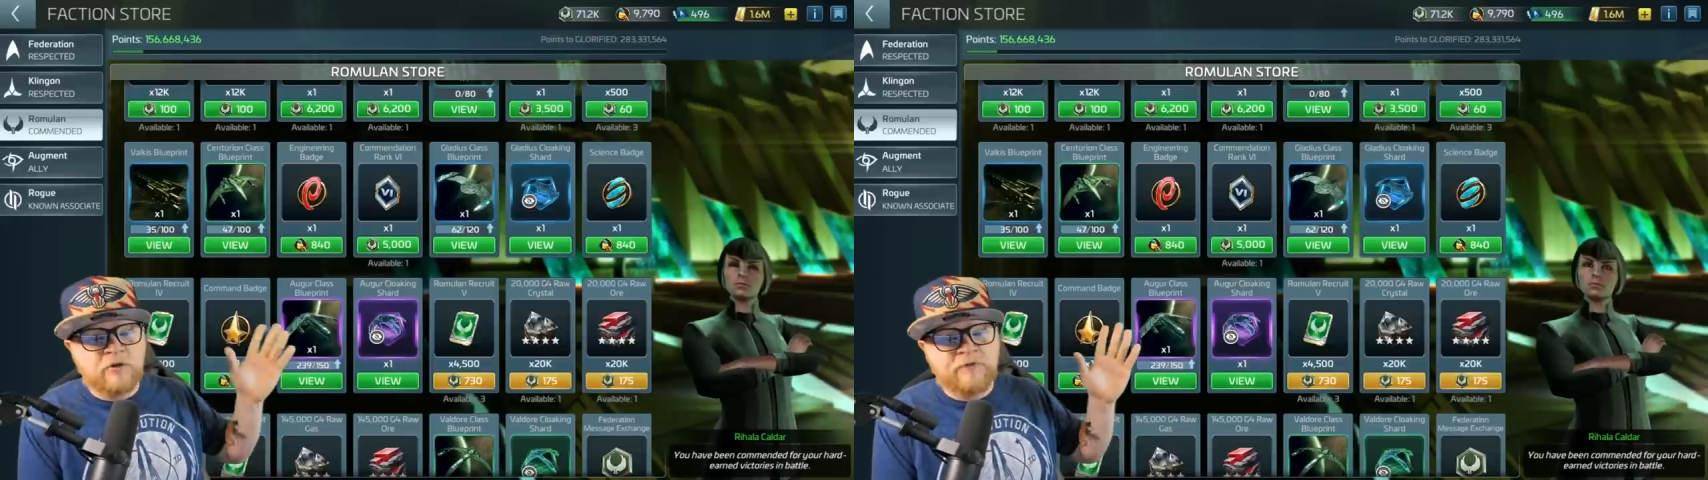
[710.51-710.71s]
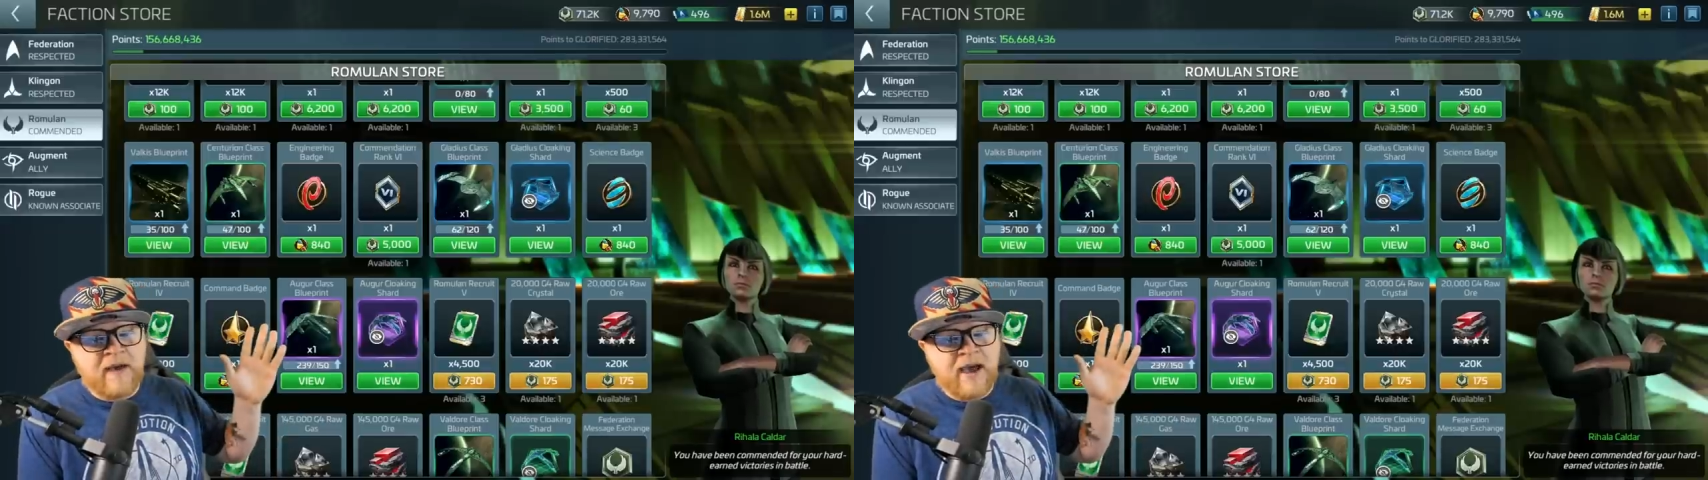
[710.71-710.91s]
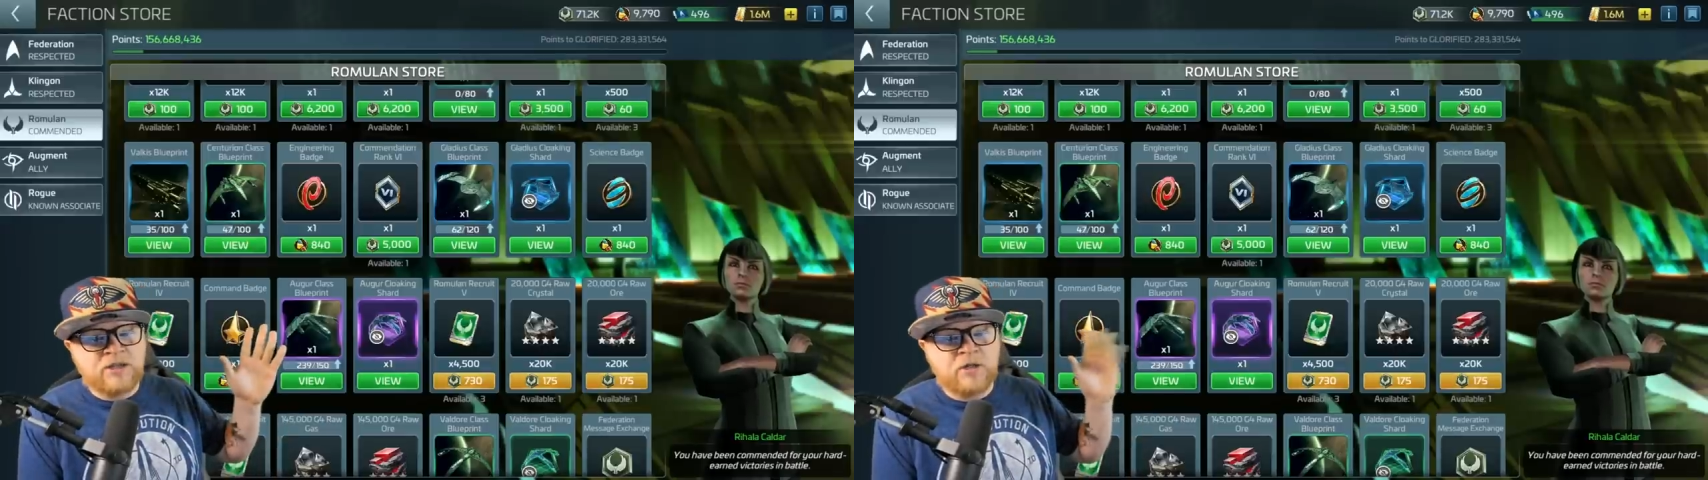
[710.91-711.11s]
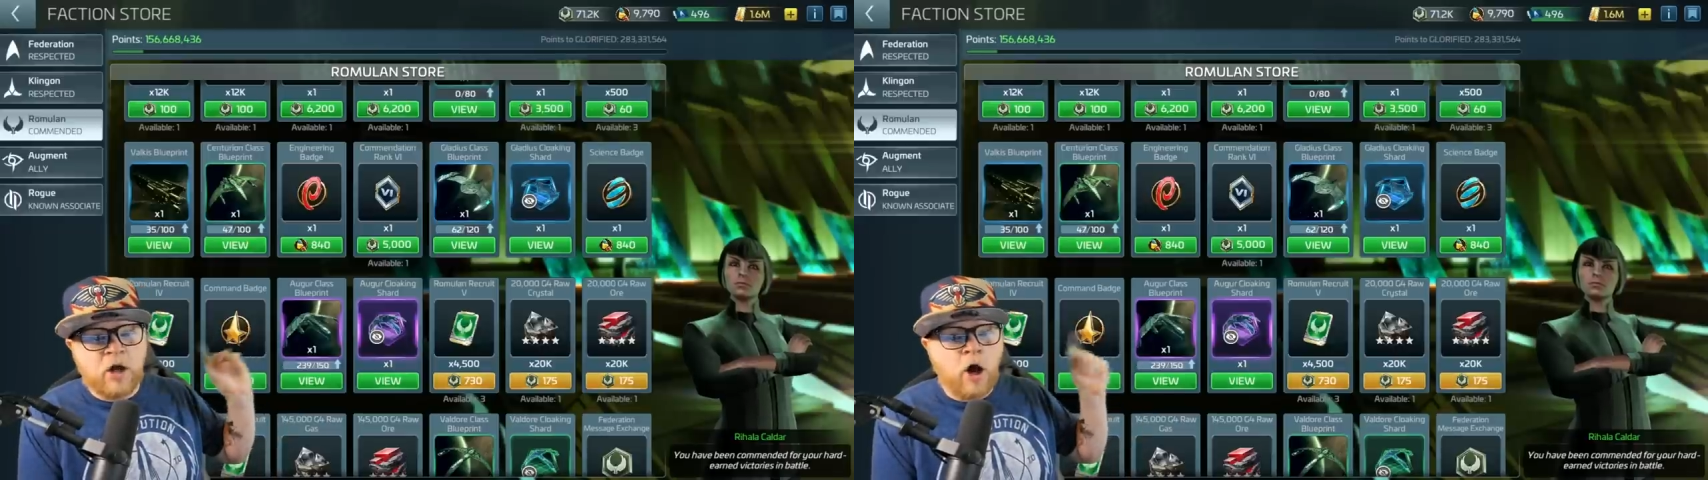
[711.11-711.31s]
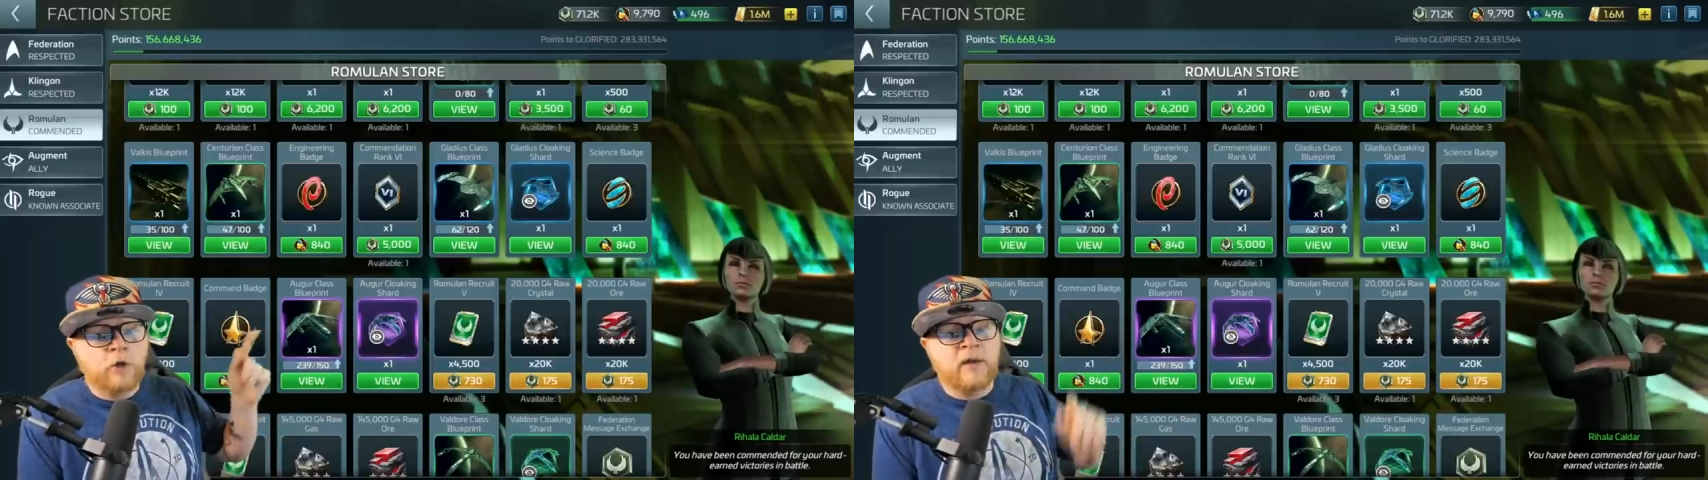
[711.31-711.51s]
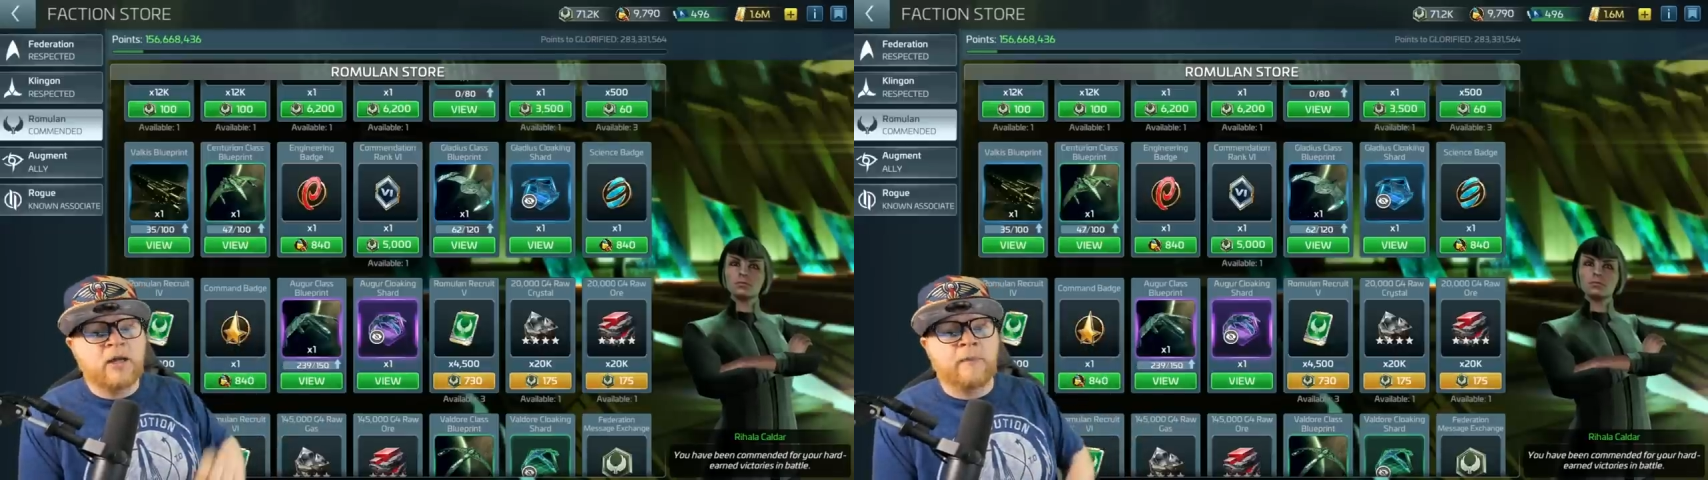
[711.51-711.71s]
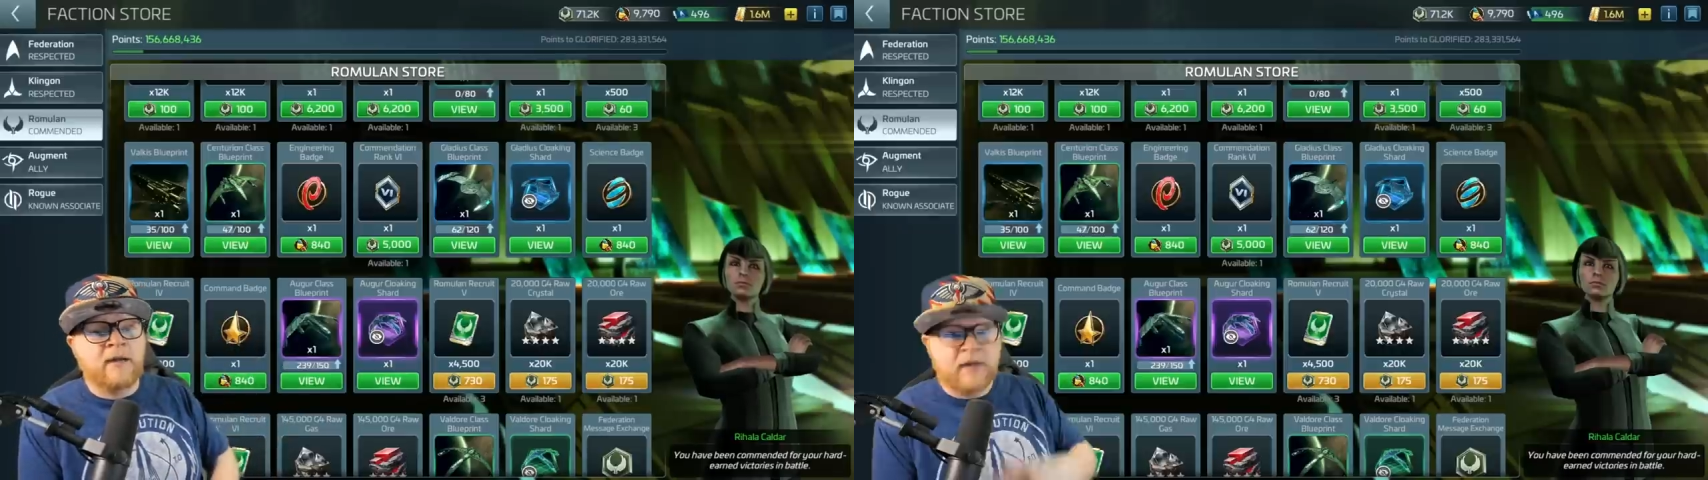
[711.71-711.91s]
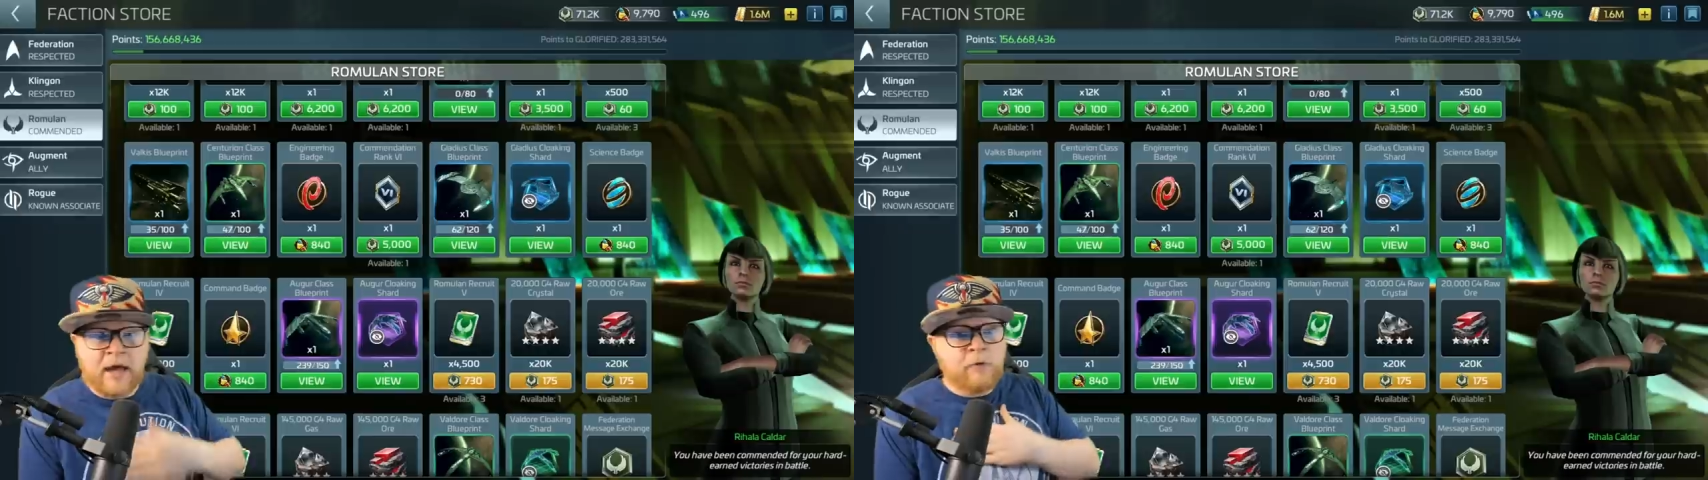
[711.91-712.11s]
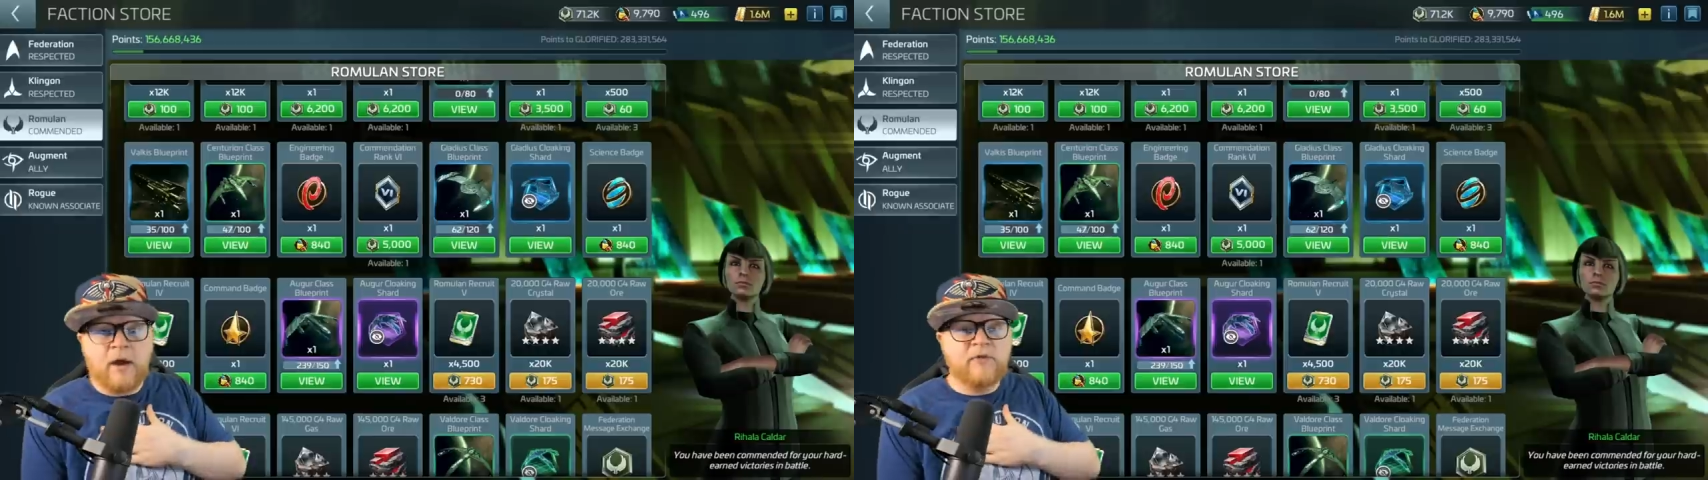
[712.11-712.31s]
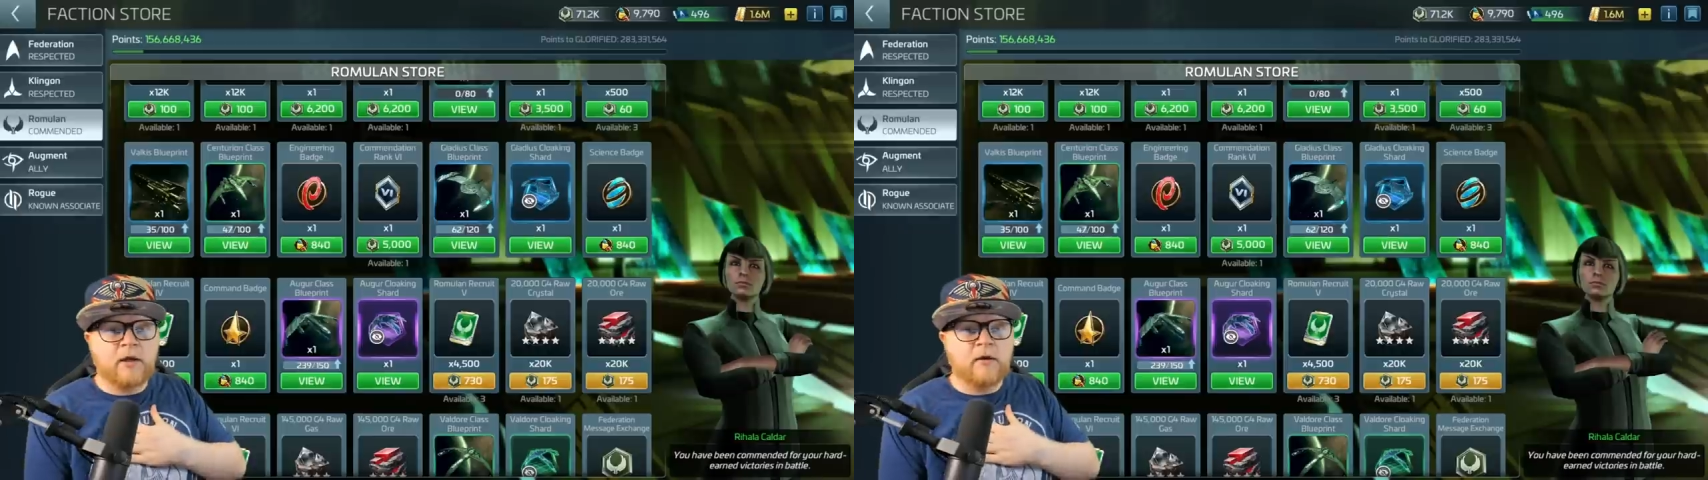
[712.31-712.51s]
faction all the way to commended, like Rev
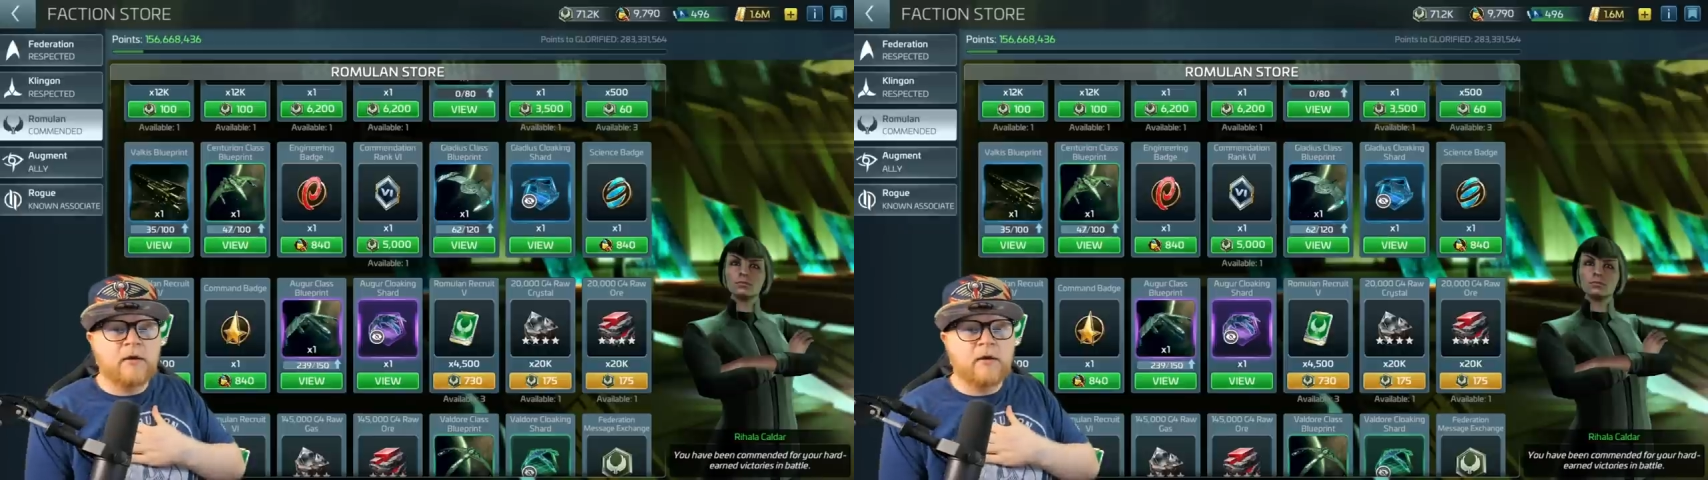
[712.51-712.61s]
did.